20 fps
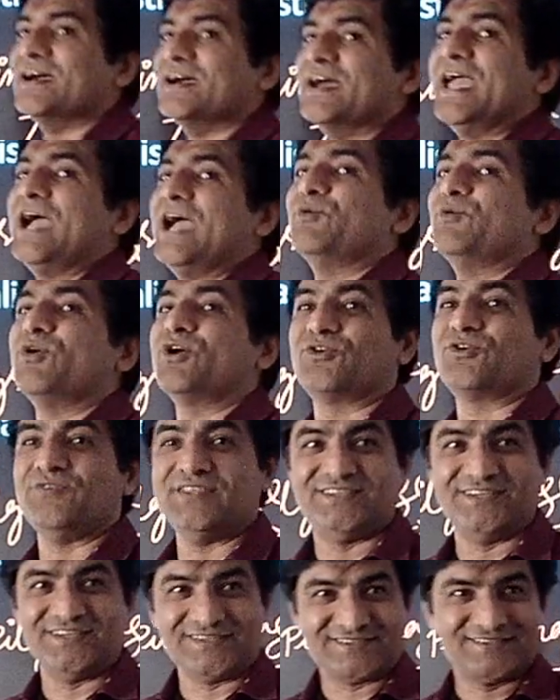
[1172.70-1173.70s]
with us.
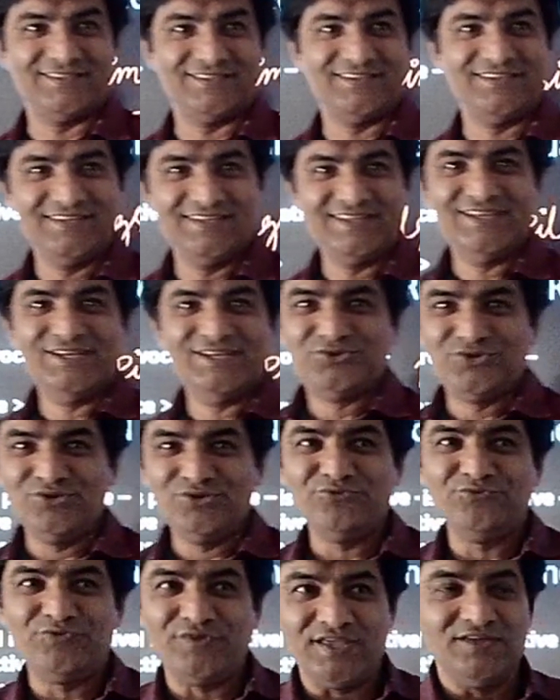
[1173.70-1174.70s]
So we
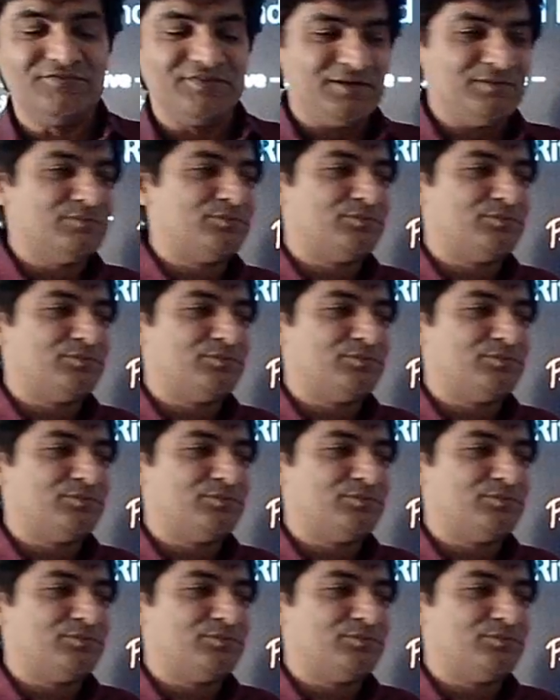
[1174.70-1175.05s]
brought a